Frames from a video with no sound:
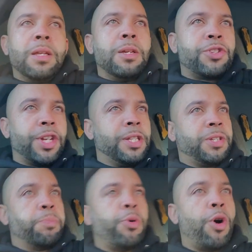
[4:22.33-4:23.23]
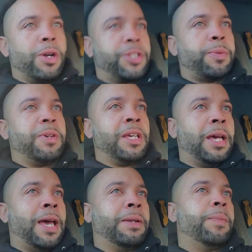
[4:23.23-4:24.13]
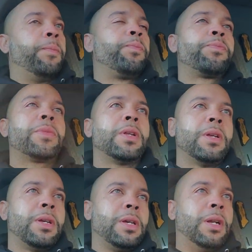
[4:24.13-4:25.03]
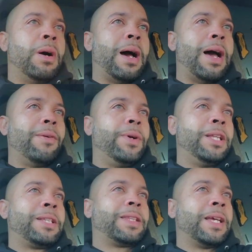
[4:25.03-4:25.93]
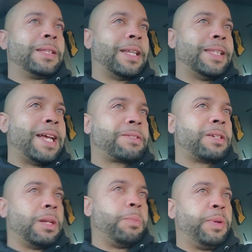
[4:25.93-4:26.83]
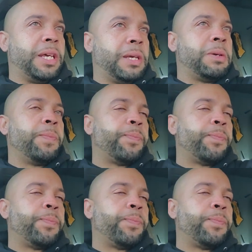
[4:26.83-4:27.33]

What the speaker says: shit is important to me, and I really think that that's gonna be